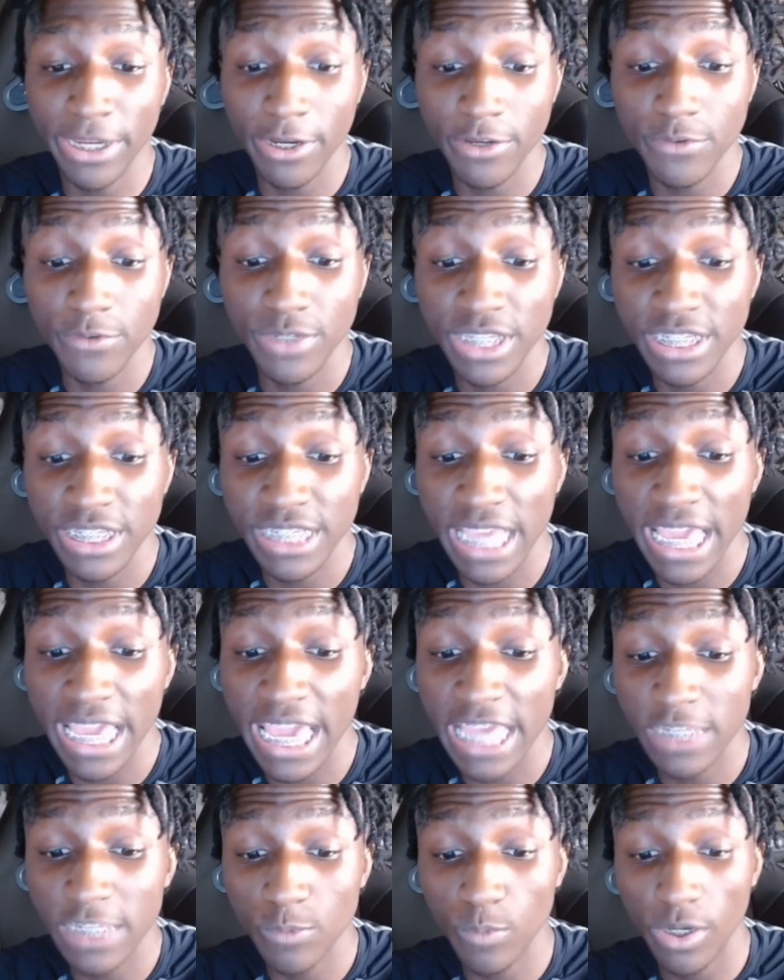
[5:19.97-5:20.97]
you need your
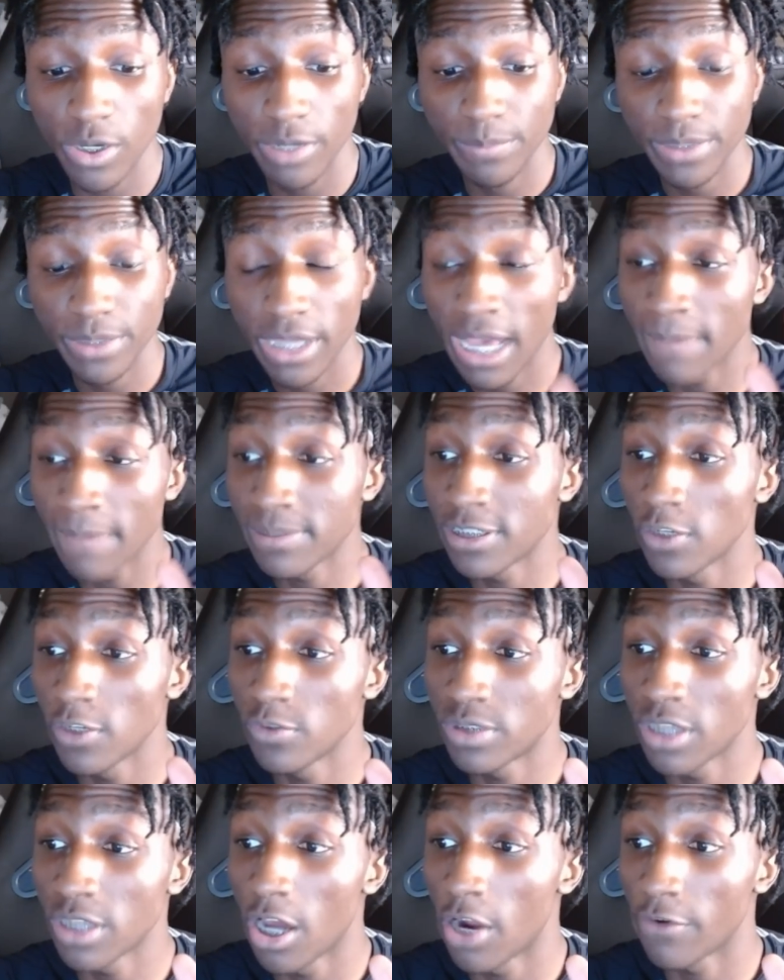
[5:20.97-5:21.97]
ass whooped. I'm so
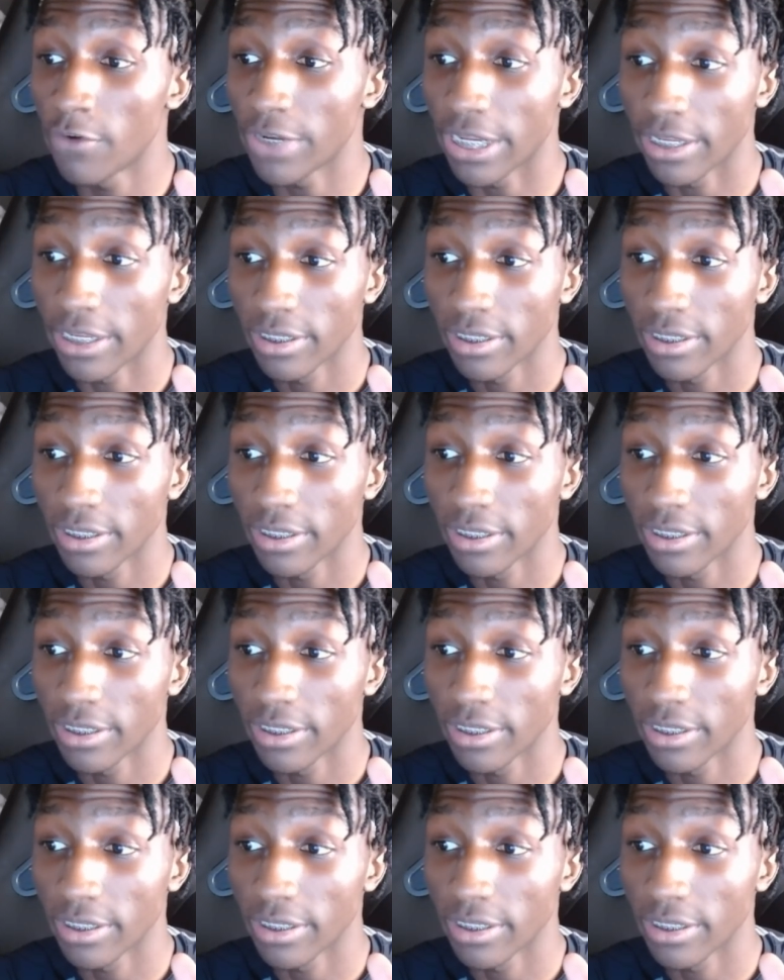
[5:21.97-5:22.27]
sorry.